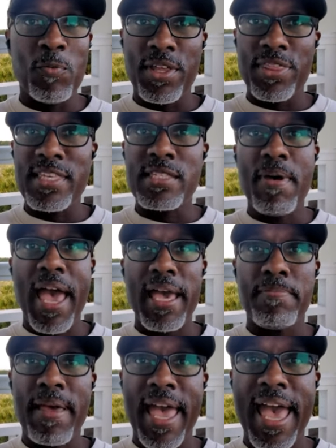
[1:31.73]
with his
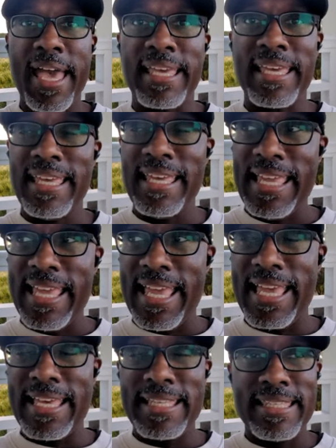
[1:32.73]
backpack,
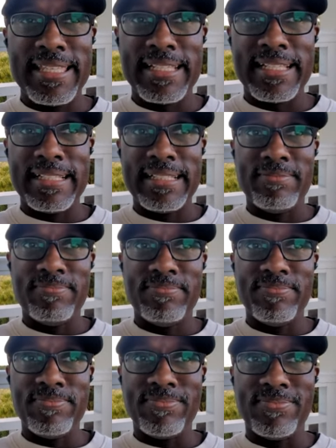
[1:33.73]
and
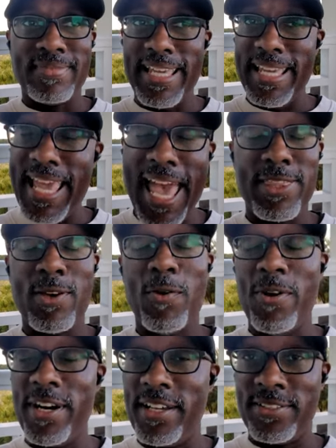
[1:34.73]
um, he had
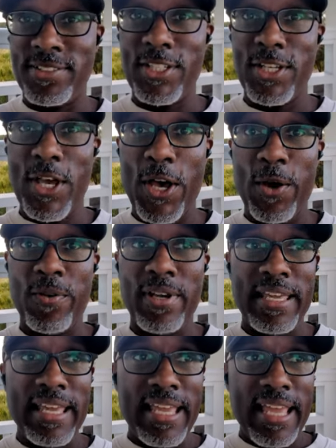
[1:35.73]
nowhere else to go.
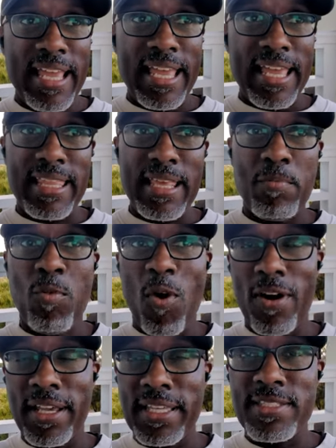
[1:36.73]
And I'm
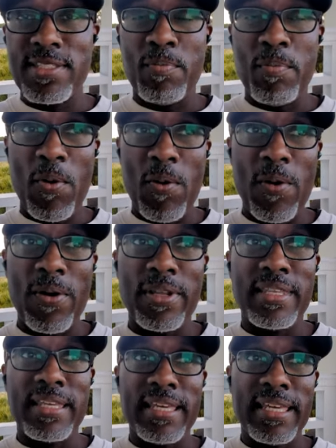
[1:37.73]
walking some more,
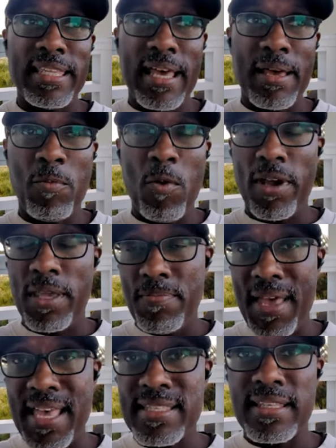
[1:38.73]
and then I'm
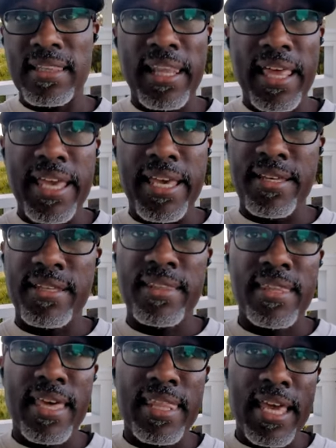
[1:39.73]
walking past a lake
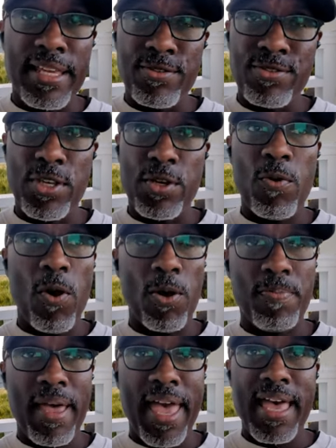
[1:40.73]
that I usually
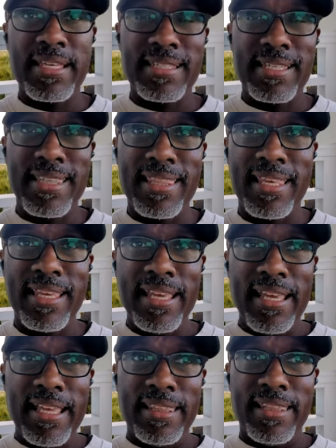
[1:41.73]
walk past, and
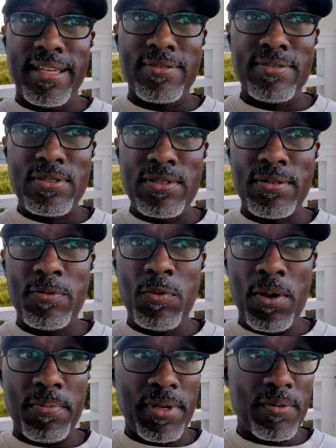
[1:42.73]
there's a
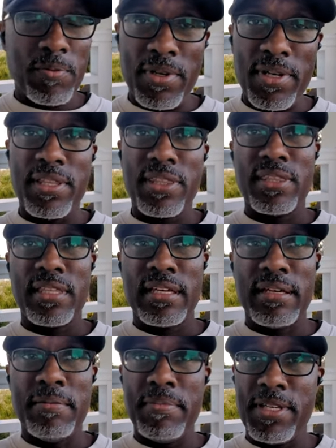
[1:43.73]
woman with
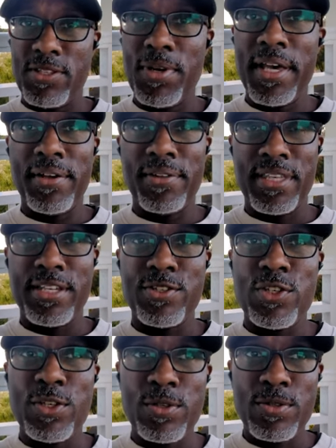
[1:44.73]
uh, mental health
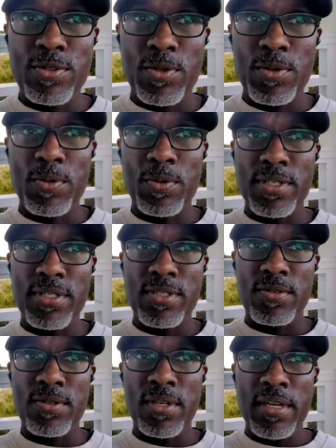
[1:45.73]
issues who
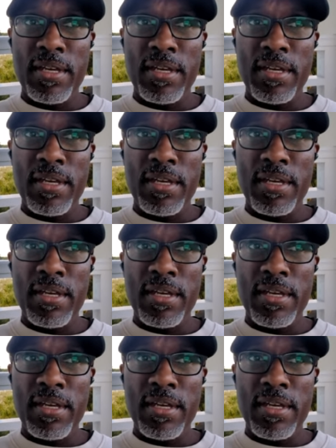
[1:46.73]
is